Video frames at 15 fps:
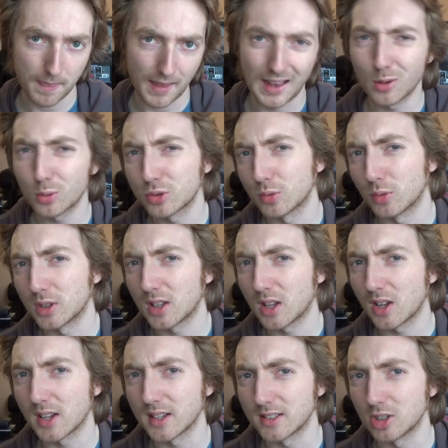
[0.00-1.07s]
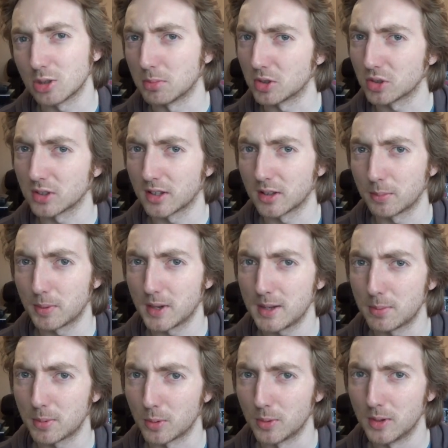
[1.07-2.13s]
and also relying too much on other
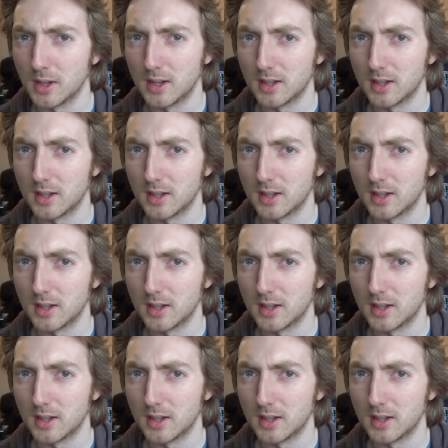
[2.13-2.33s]
people